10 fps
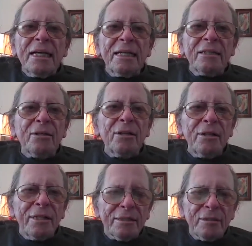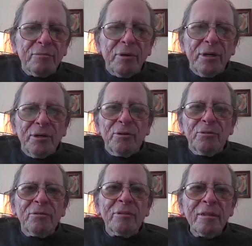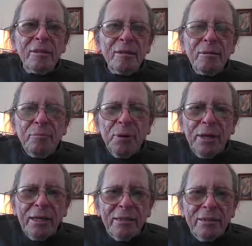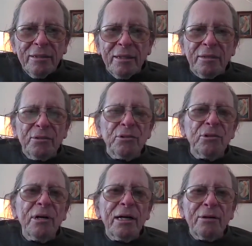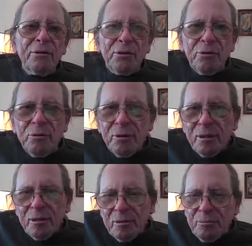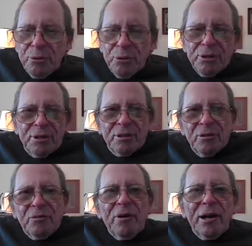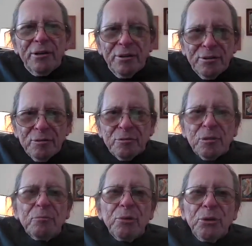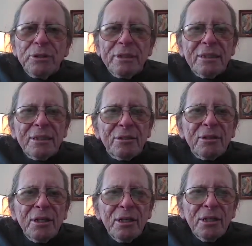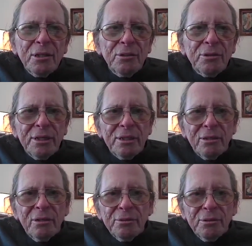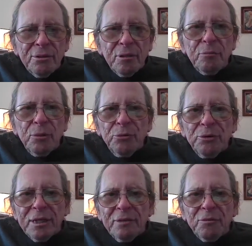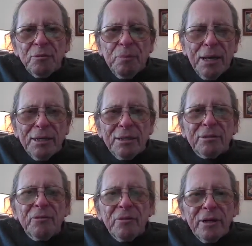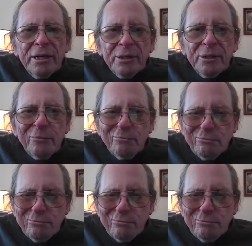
and collected my own pan and knew how to put it in the fire to blue it. You get all the bluing of the pan in the fire,